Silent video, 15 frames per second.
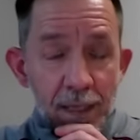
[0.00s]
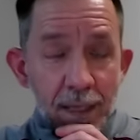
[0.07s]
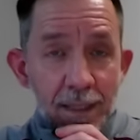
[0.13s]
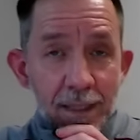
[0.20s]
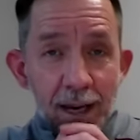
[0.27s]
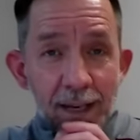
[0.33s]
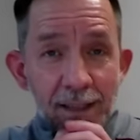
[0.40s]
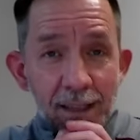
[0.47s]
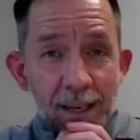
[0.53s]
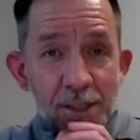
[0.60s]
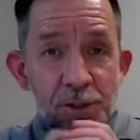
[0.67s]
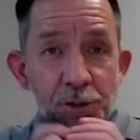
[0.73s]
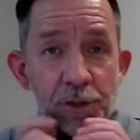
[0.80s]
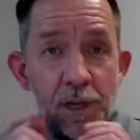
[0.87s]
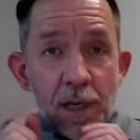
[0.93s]
Guidelines
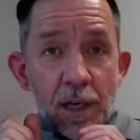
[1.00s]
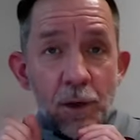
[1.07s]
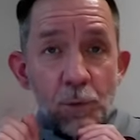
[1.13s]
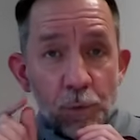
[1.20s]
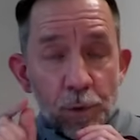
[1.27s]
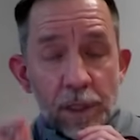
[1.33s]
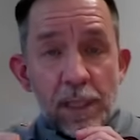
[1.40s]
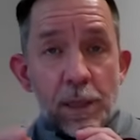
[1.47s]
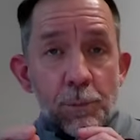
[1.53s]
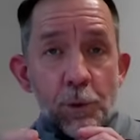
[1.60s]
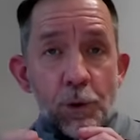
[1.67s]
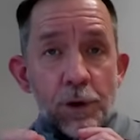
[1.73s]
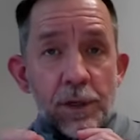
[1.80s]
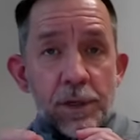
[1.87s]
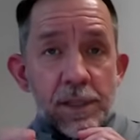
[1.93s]
are really
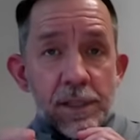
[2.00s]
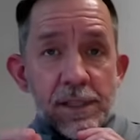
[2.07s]
important to